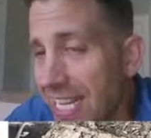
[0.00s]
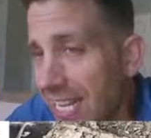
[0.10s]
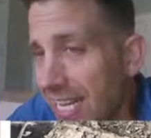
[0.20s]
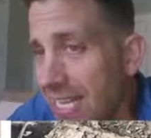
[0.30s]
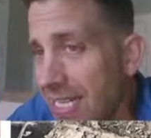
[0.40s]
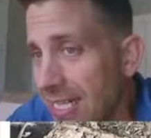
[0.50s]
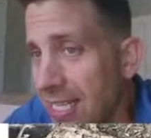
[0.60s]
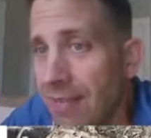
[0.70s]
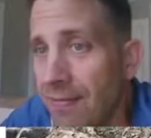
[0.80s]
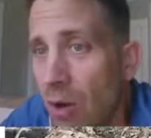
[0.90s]
And
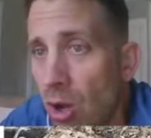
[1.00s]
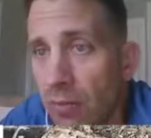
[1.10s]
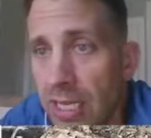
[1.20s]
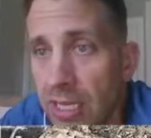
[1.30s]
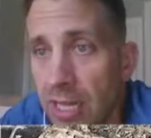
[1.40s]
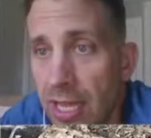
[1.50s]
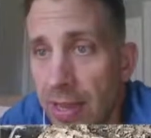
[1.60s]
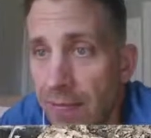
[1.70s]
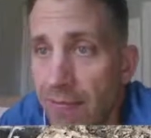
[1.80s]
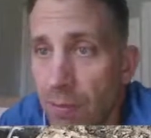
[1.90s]
involving
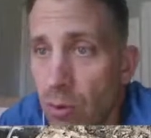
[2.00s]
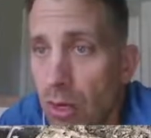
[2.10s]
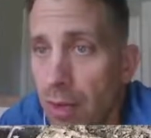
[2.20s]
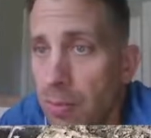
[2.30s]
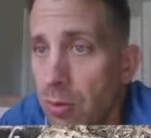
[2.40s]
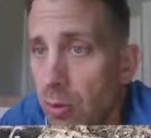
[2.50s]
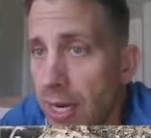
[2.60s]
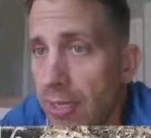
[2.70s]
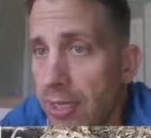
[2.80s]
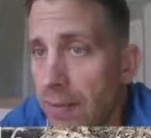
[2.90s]
a floor up,
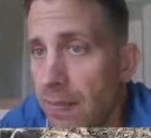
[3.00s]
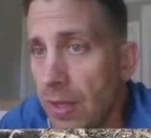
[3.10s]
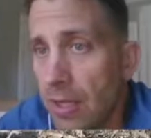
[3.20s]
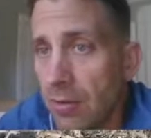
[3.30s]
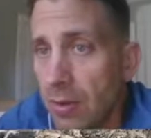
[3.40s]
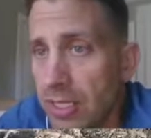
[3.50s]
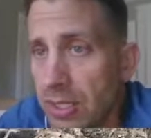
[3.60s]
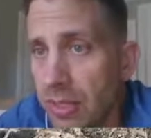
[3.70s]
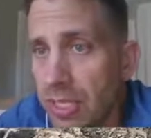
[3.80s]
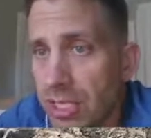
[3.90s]
ground up
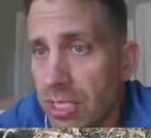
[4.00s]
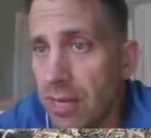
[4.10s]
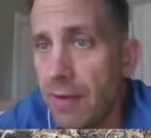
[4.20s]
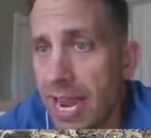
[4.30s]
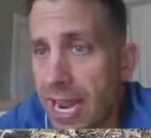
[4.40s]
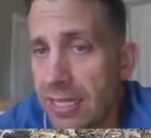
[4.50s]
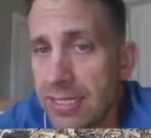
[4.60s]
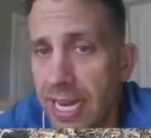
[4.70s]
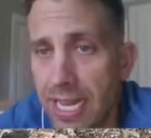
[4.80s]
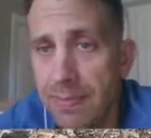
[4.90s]
restoration of a house
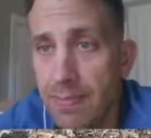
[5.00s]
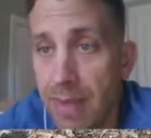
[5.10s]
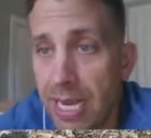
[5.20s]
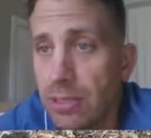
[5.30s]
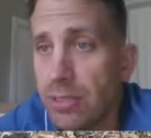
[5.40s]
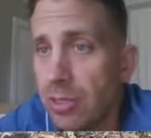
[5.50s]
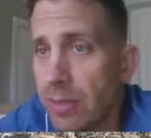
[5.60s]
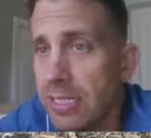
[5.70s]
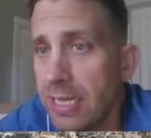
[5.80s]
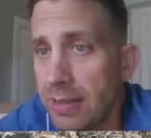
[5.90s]
that has major
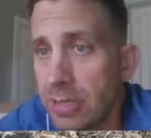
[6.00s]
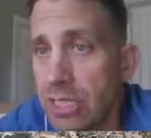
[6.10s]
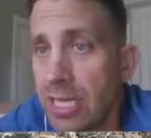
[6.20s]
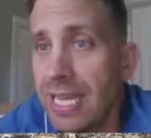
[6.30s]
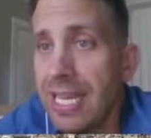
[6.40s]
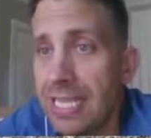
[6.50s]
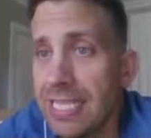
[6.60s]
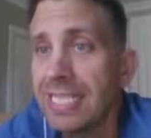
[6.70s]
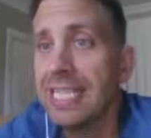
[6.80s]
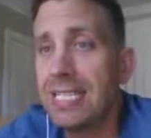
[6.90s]
termite damage
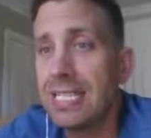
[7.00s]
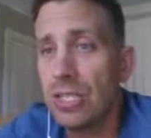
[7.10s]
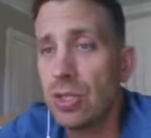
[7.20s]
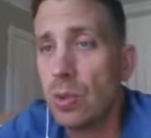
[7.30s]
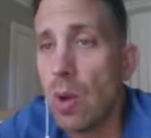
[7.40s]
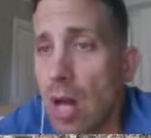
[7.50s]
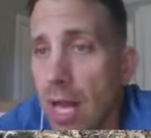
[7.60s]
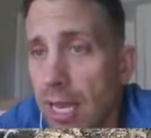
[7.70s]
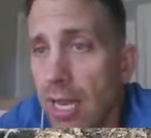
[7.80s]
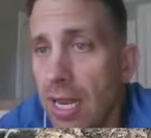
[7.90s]
gets into
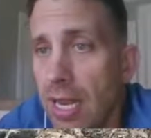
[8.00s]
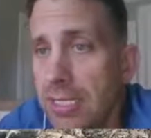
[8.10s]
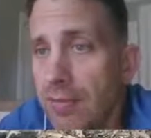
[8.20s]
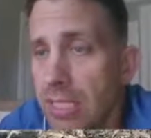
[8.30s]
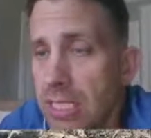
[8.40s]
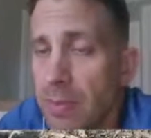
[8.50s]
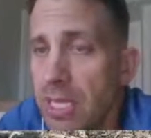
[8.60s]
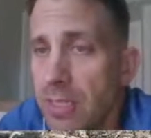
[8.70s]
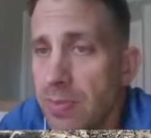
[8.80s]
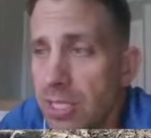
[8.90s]
lots of
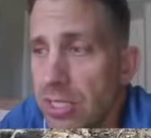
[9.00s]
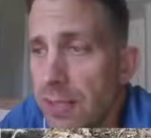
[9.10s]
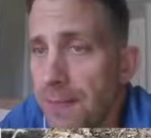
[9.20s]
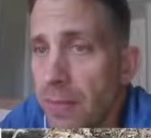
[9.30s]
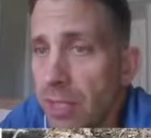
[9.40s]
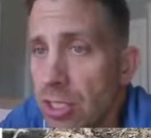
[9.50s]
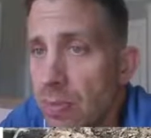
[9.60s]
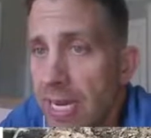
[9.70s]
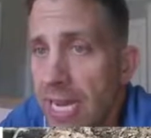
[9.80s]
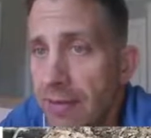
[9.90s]
expense, because you
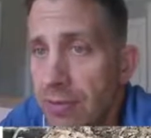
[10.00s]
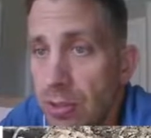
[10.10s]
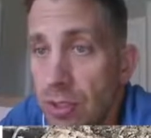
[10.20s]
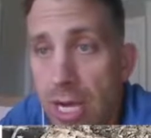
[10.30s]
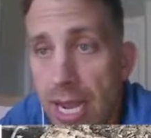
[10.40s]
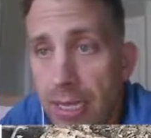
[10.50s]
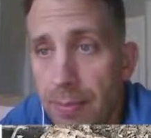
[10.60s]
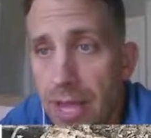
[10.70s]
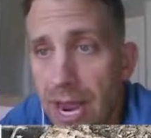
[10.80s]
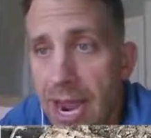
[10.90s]
may have to jack
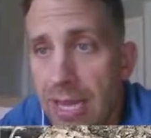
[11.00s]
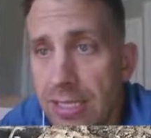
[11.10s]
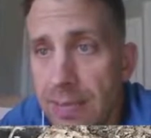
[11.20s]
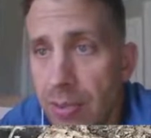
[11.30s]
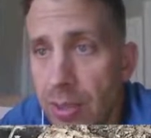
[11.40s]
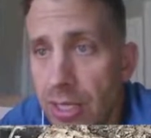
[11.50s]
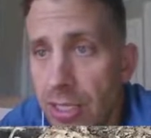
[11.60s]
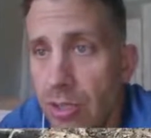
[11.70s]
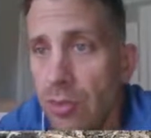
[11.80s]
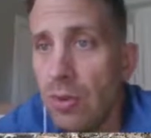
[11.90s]
up the house and put
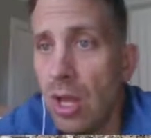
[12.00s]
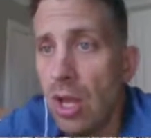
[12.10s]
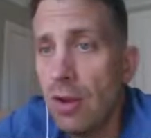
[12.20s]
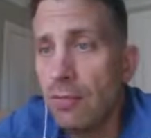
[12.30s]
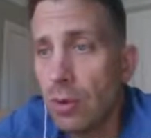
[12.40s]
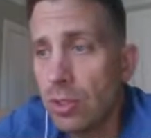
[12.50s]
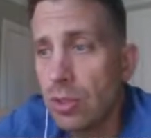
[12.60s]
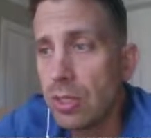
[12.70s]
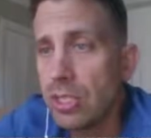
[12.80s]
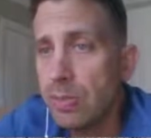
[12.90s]
in new floor
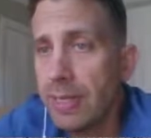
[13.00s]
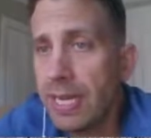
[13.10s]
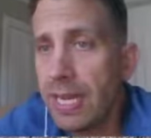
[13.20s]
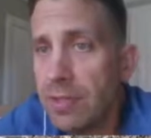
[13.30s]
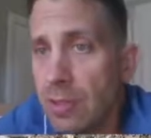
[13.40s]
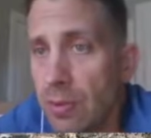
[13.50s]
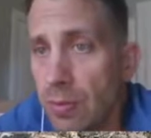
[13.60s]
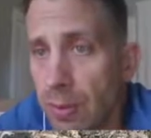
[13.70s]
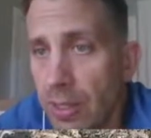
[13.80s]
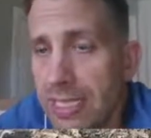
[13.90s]
joists. You may have to
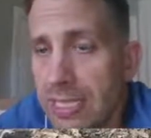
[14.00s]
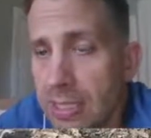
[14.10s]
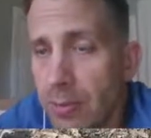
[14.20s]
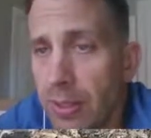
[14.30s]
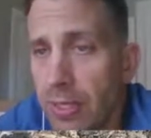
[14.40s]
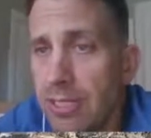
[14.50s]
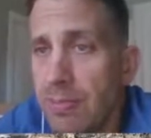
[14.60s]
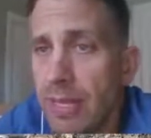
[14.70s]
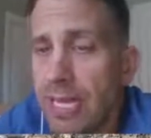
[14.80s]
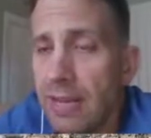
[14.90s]
replace sill plates.
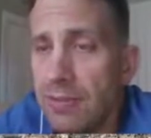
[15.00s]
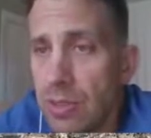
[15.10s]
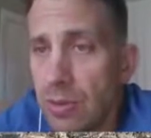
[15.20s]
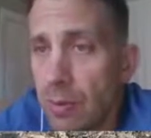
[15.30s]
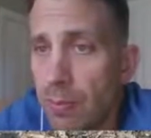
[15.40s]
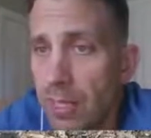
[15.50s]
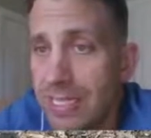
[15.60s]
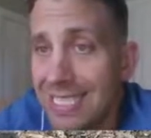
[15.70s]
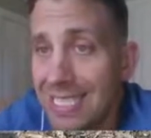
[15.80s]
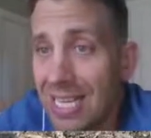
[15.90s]
You may have to
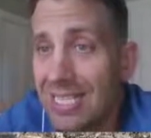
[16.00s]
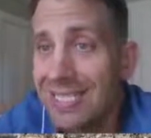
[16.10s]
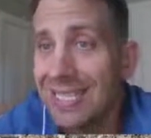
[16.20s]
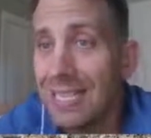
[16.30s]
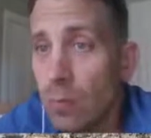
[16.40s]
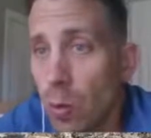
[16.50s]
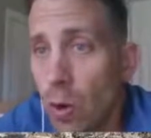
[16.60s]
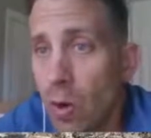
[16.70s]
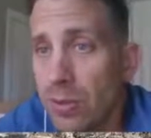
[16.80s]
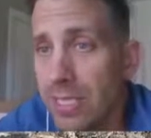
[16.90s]
replace studs in
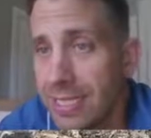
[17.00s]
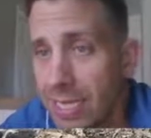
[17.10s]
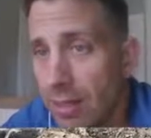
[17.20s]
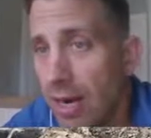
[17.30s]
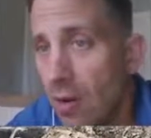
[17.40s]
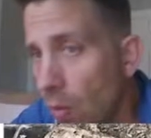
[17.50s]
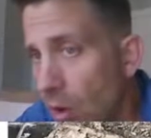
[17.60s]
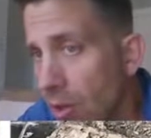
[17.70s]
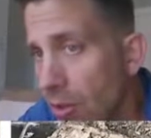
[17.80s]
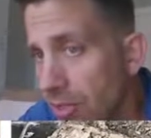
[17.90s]
walls and tear out
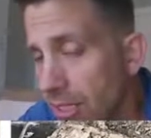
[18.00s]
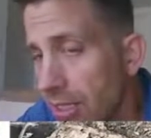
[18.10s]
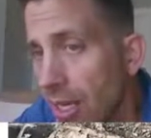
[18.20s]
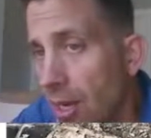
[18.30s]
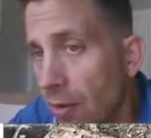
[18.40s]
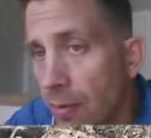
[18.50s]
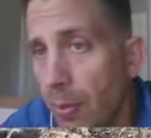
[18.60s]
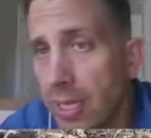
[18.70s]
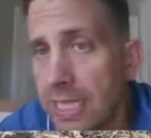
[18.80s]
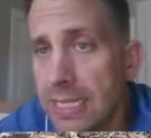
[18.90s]
walls and
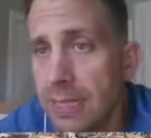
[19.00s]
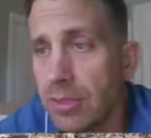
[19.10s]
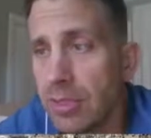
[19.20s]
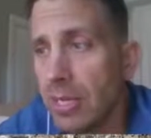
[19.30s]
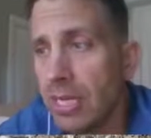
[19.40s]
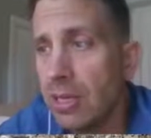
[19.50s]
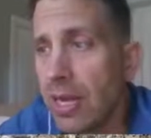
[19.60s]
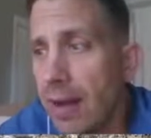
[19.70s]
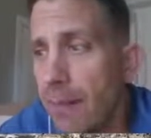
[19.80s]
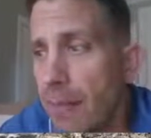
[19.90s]
replace them, depending on
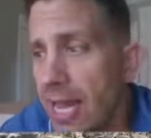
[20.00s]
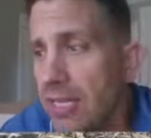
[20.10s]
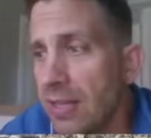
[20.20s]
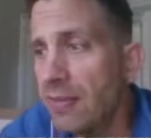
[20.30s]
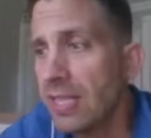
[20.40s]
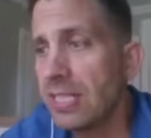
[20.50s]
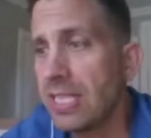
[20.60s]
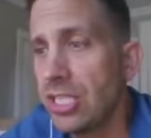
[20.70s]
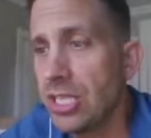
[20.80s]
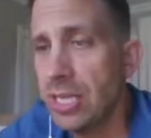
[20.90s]
how bad the
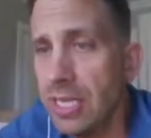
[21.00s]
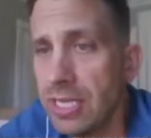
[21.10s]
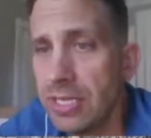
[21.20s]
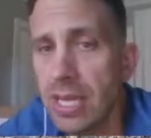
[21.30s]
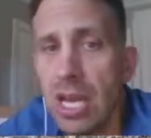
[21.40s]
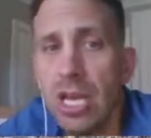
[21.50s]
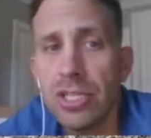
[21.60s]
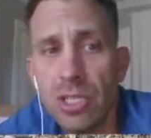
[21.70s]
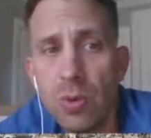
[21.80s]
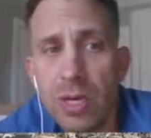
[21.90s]
infestation is.
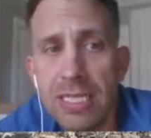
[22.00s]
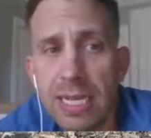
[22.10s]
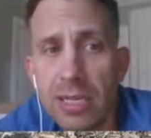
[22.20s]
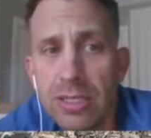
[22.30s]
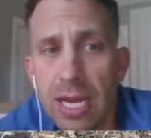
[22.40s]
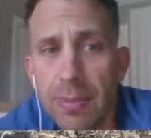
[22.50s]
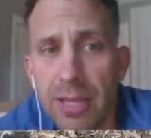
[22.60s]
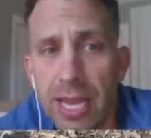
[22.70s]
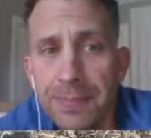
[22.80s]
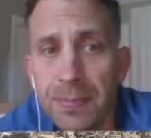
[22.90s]
So you want to stay on top of
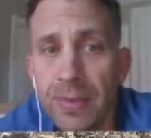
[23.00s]
that.